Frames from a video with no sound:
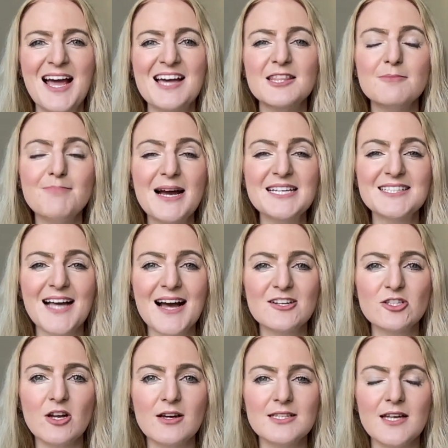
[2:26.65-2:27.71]
The best
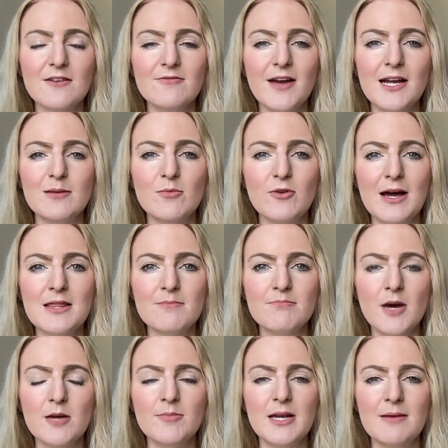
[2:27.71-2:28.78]
cash ISA available at the
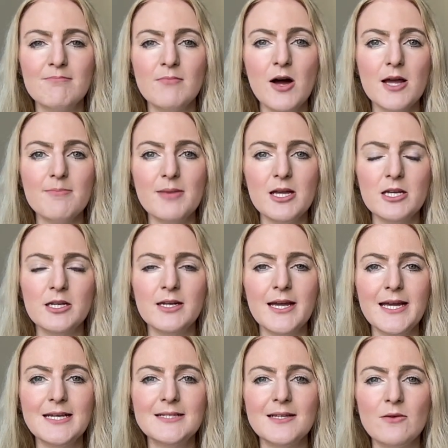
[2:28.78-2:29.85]
moment, in my opinion,
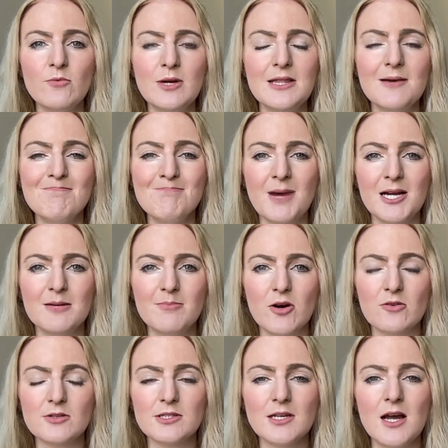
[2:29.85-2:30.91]
is with
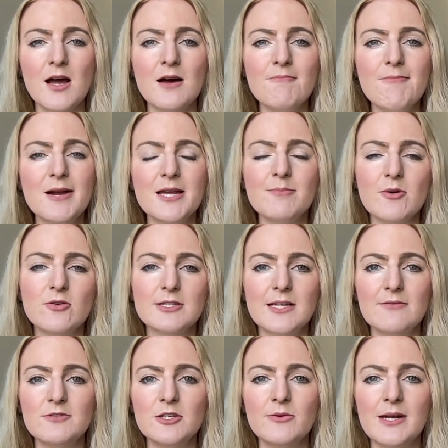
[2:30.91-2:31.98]
Moneybox. Moneybox
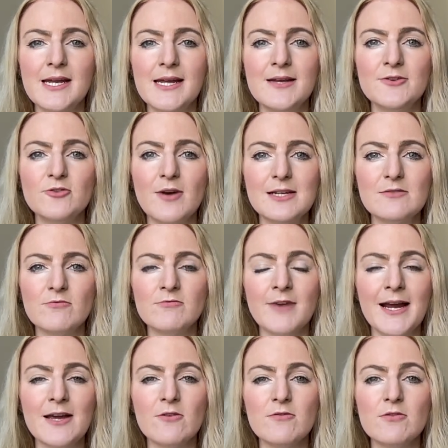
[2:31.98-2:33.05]
gives you an interest
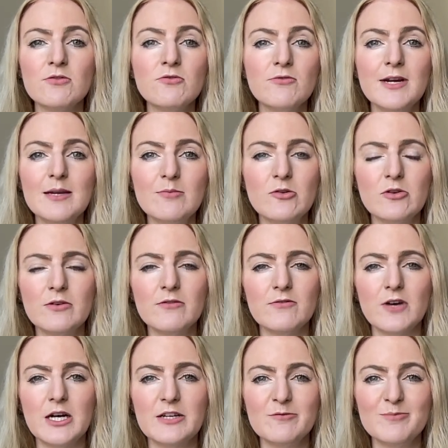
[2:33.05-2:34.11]
rate of
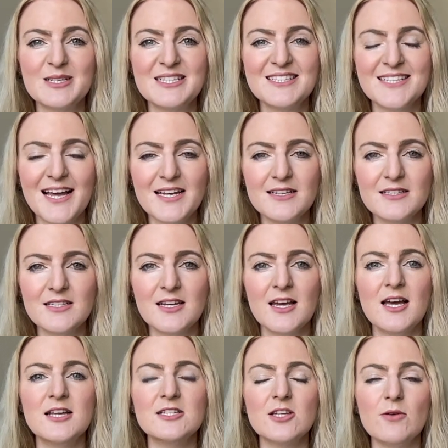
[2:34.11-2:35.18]
3.5%.
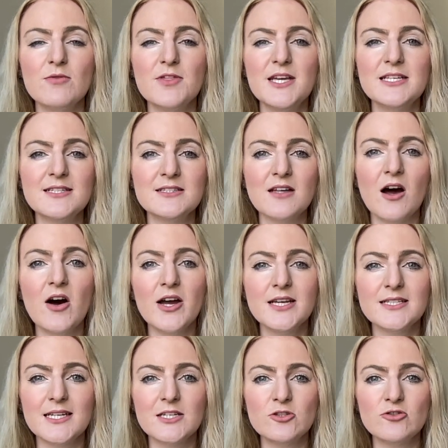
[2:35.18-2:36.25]
So this is the
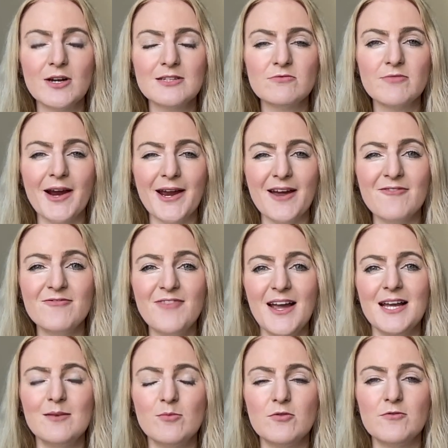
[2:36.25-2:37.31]
highest interest rate
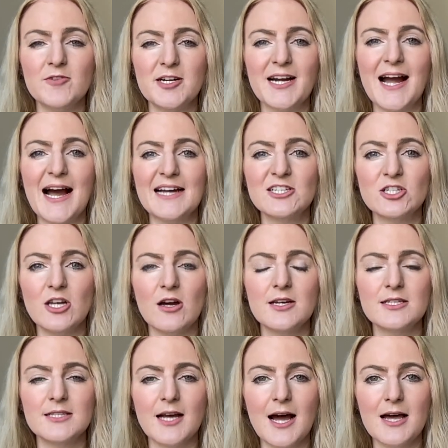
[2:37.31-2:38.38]
available for a cash
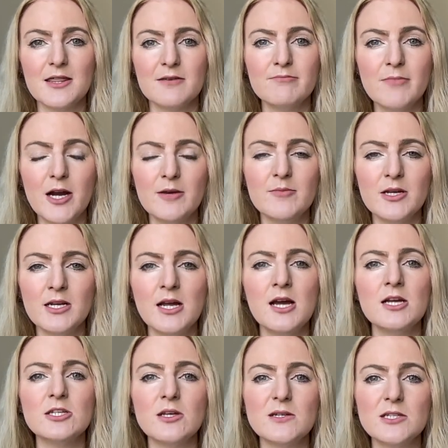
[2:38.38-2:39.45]
ISA at the moment.
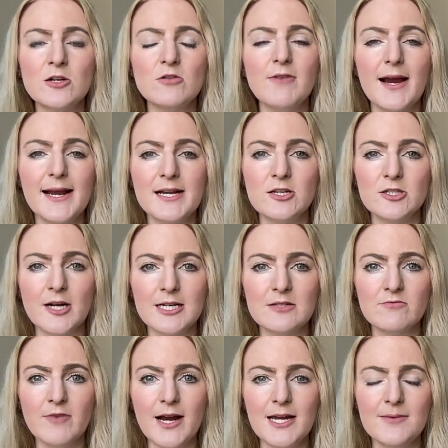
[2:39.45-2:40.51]
So it's a great interest
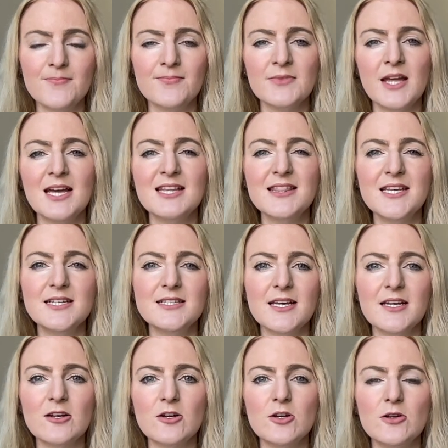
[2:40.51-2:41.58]
rate. This
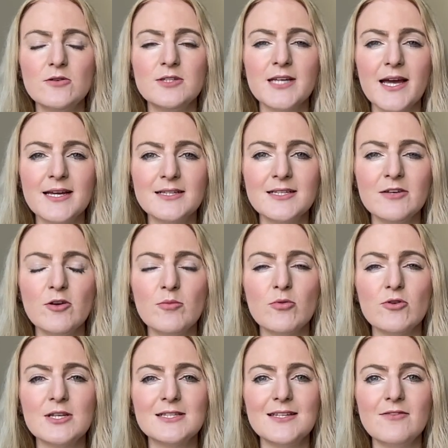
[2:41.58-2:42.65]
includes a
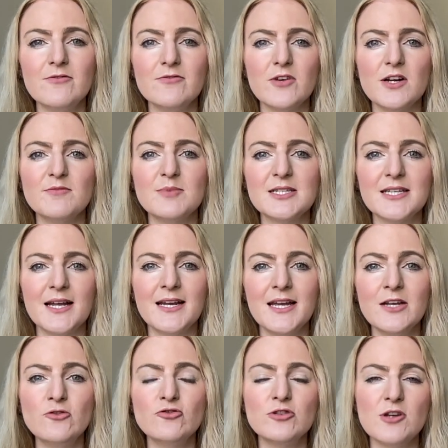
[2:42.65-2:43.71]
0.75%
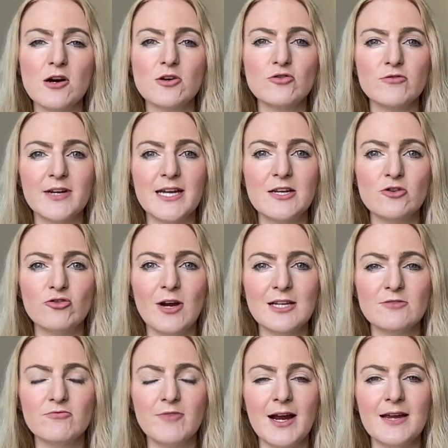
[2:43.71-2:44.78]
introductory
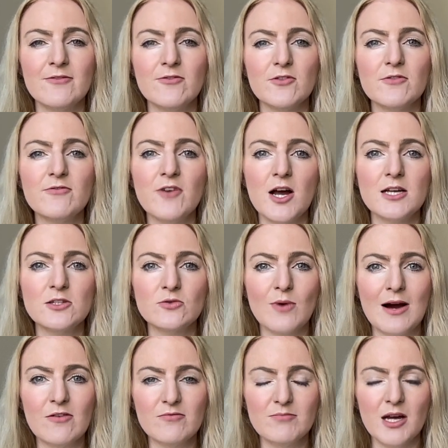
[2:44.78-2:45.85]
interest rate for the first
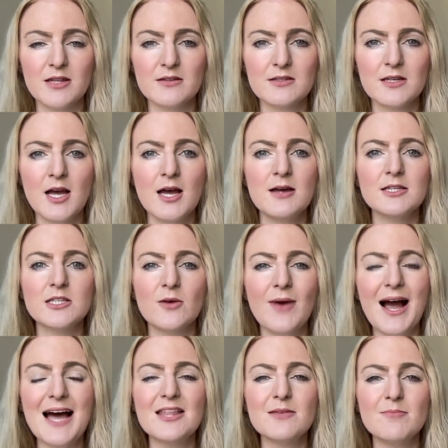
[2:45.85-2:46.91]
12 months. So
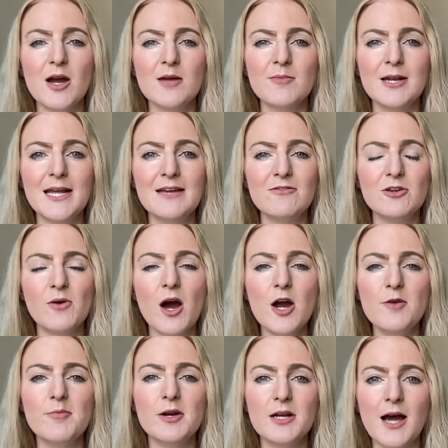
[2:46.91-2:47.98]
at the moment, if you
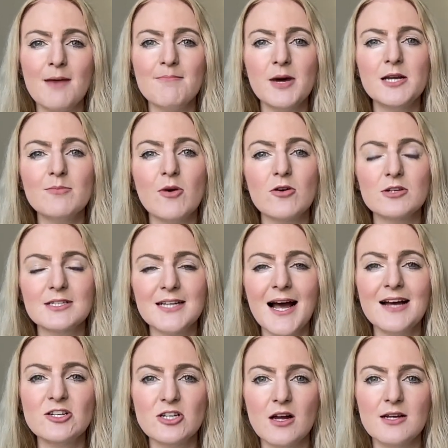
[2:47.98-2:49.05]
open a Moneybox
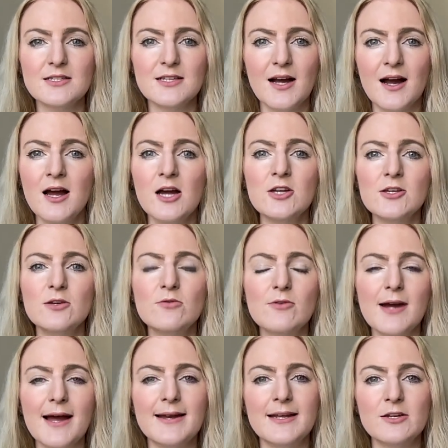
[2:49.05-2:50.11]
cash ISA, you will
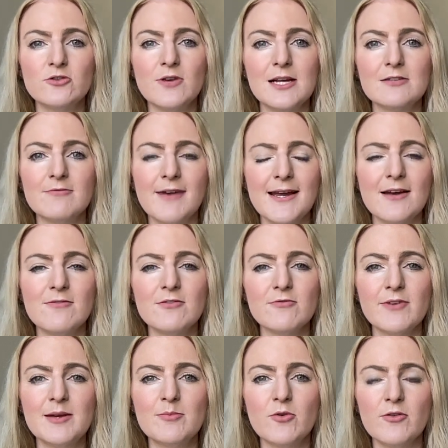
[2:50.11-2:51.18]
get an interest rate of
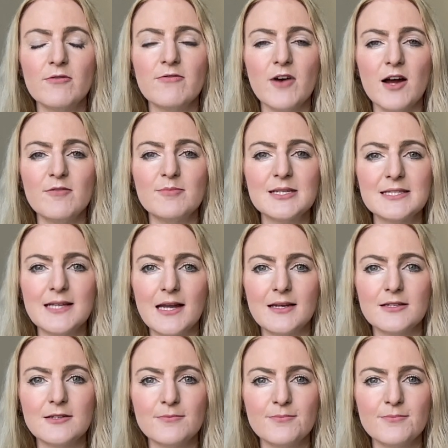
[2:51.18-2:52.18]
3.5%.